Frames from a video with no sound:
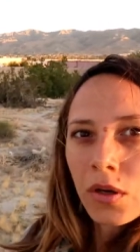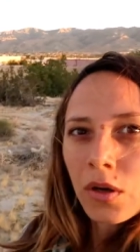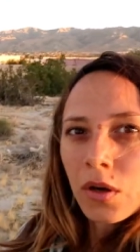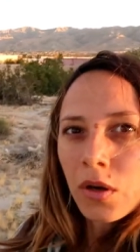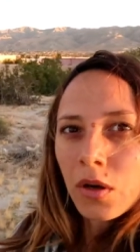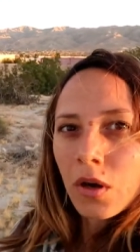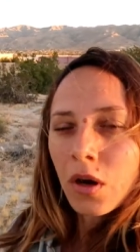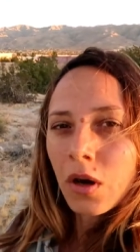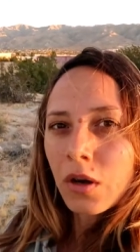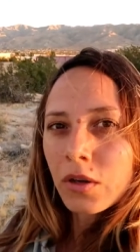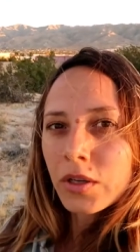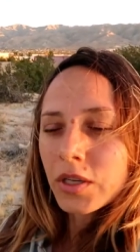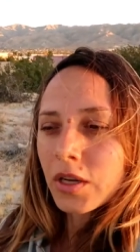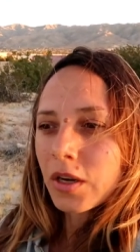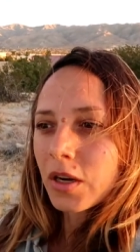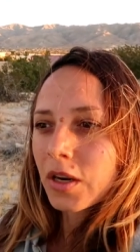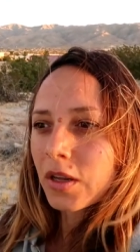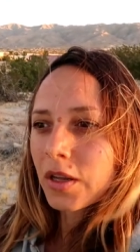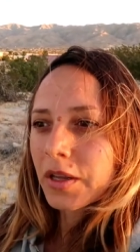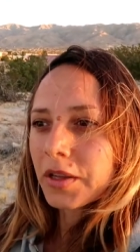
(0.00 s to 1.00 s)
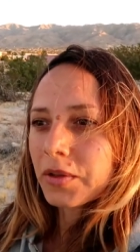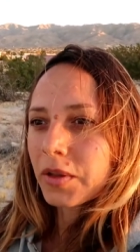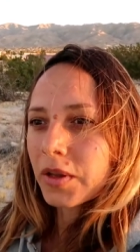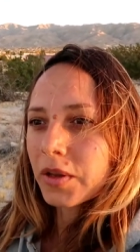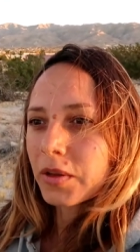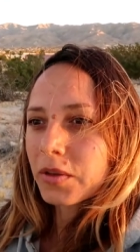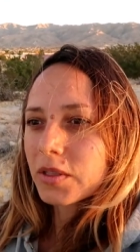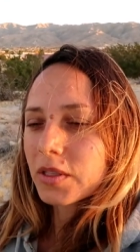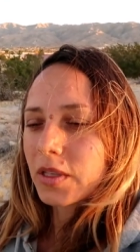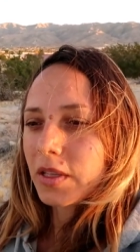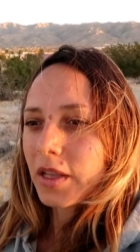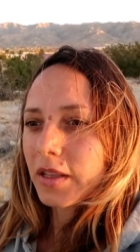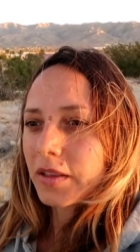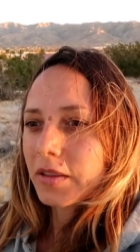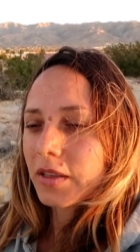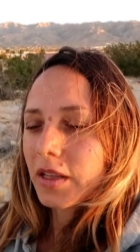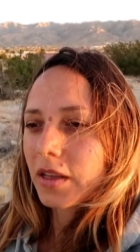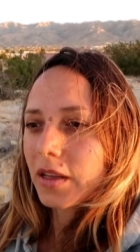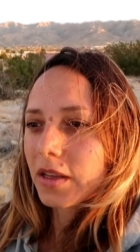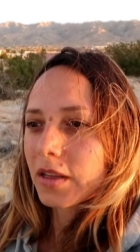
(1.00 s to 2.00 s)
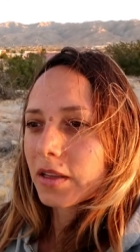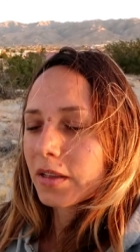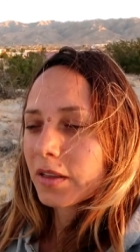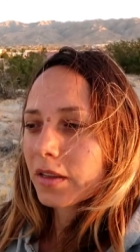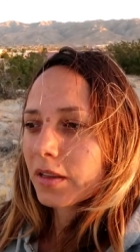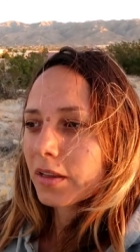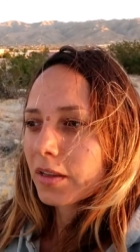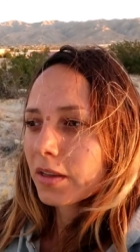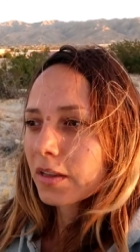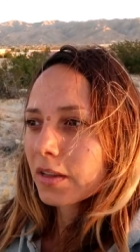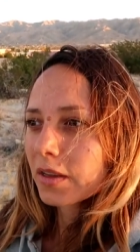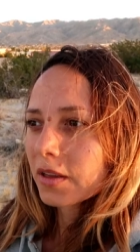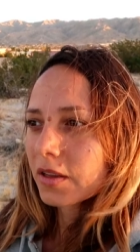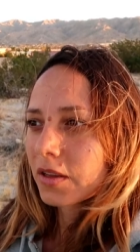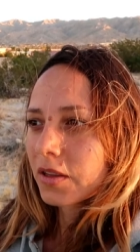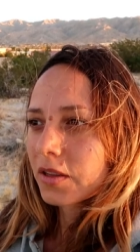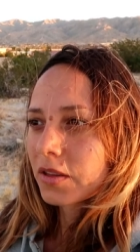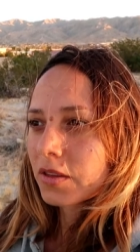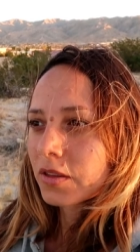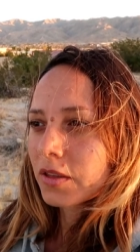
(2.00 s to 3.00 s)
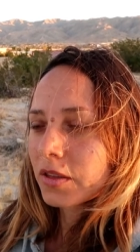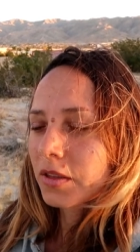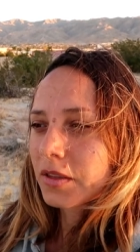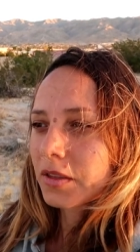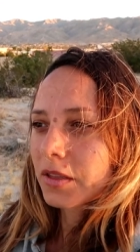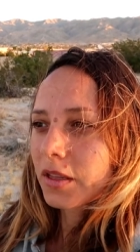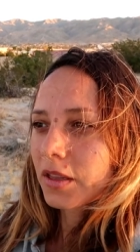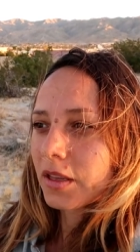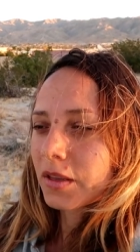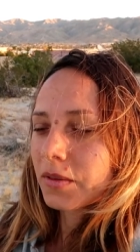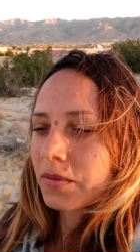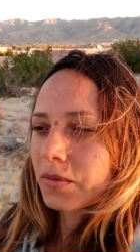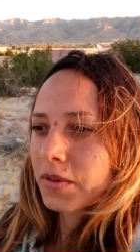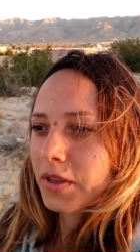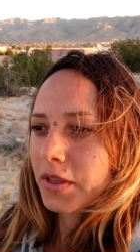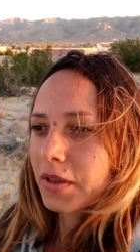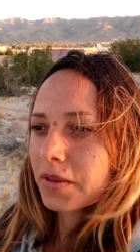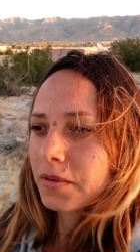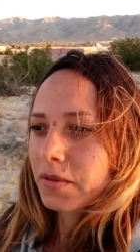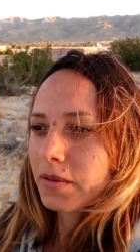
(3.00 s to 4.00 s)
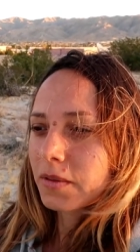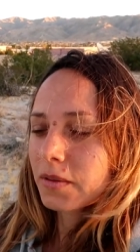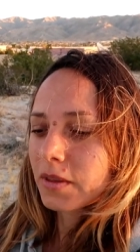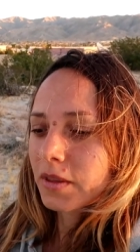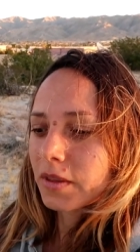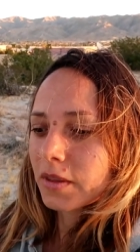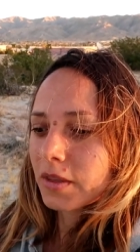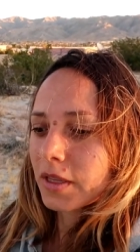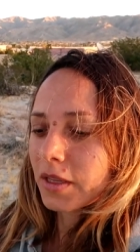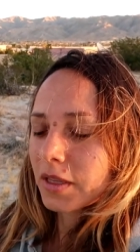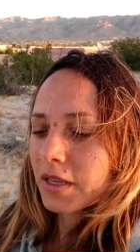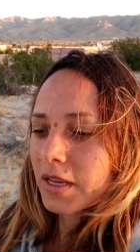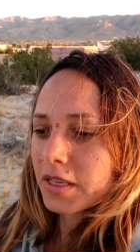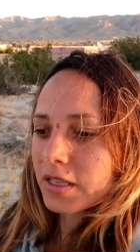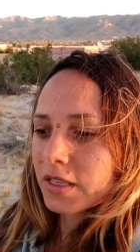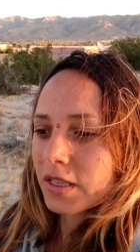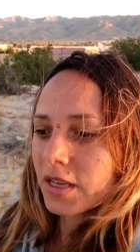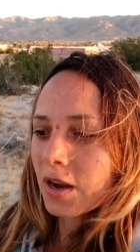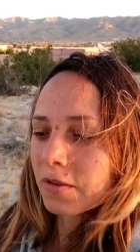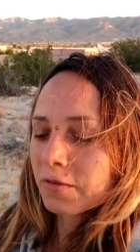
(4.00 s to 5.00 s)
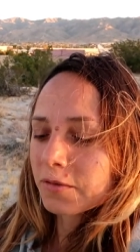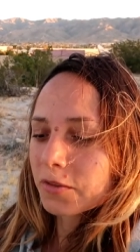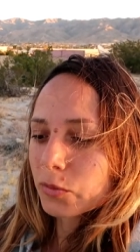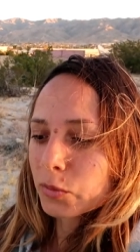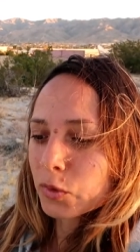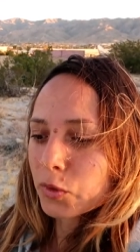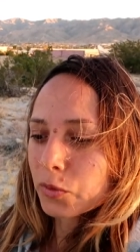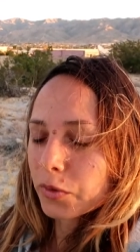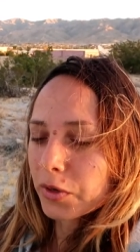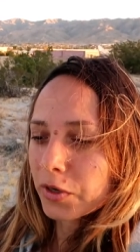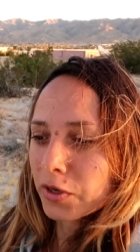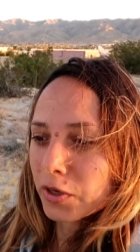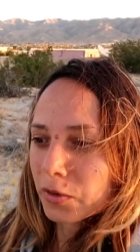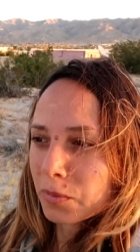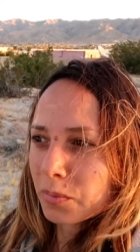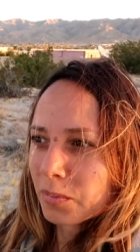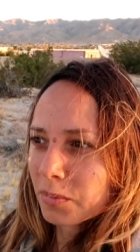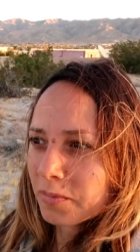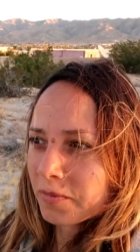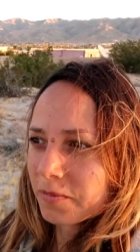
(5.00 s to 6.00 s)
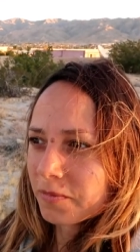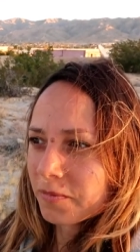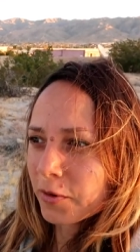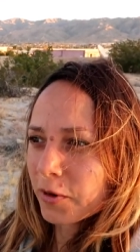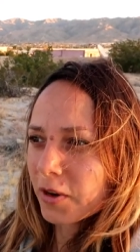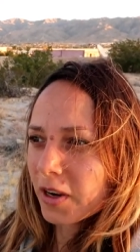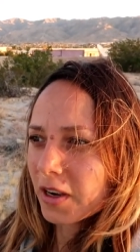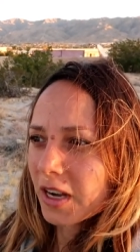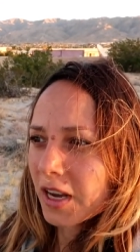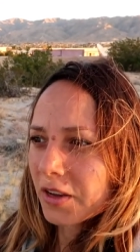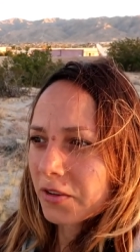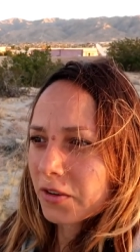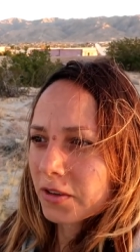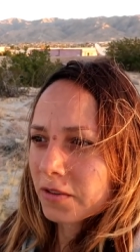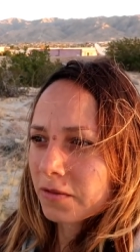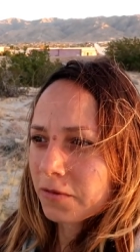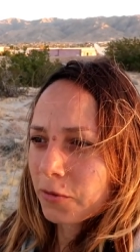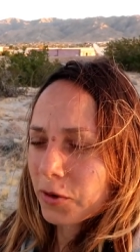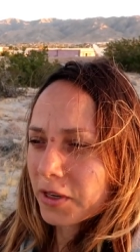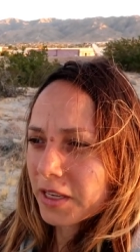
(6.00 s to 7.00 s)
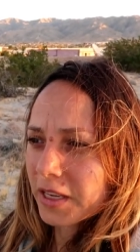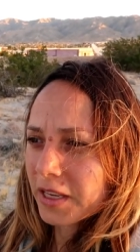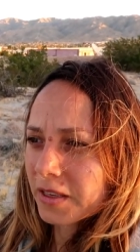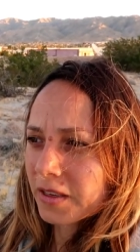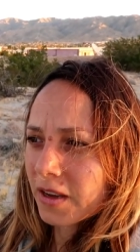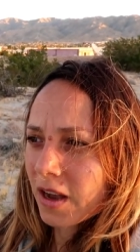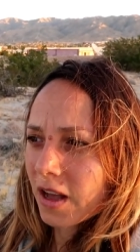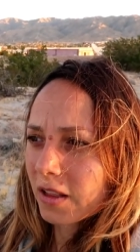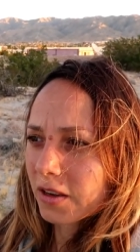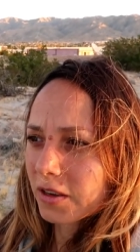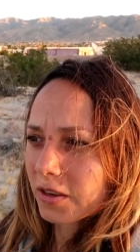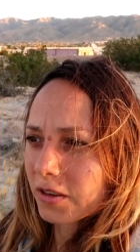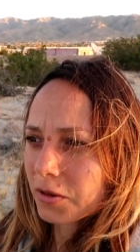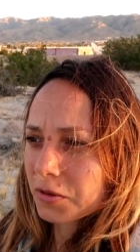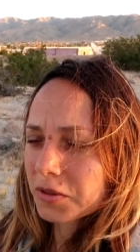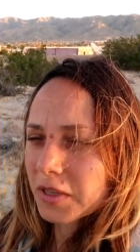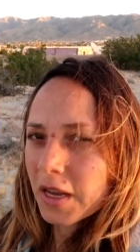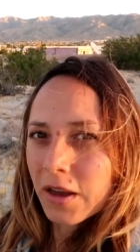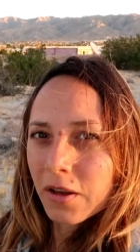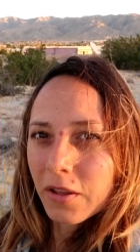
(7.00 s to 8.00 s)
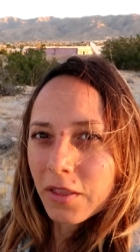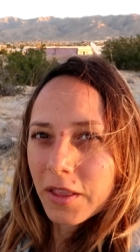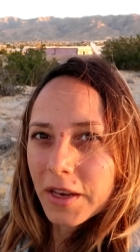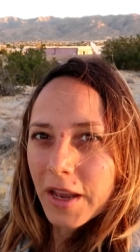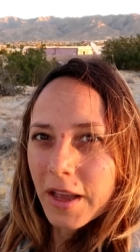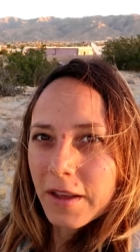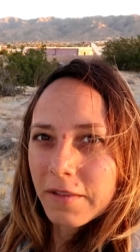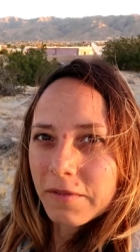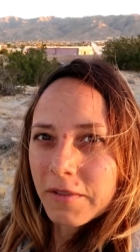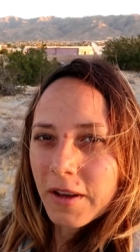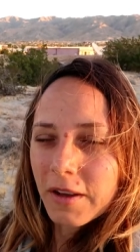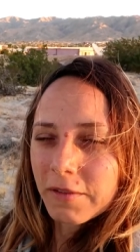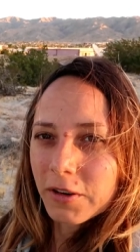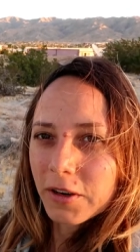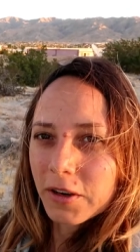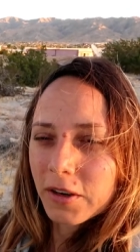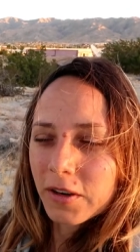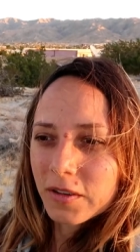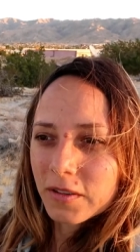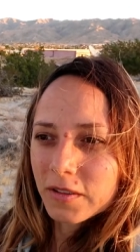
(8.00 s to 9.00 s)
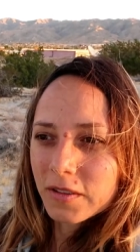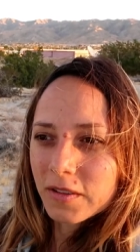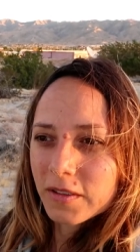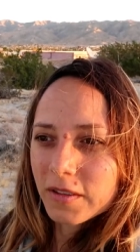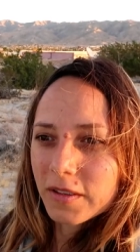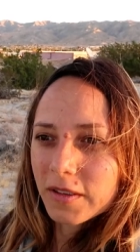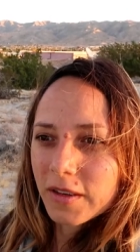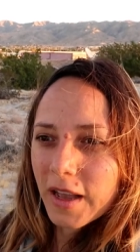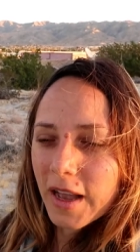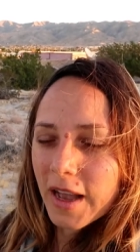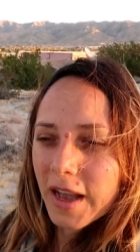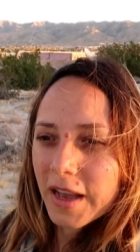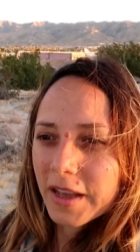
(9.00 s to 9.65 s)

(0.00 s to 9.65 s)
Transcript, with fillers: All in all, I think it's the, the, the, the least comfortable room for a $140 hotel that I've ever had.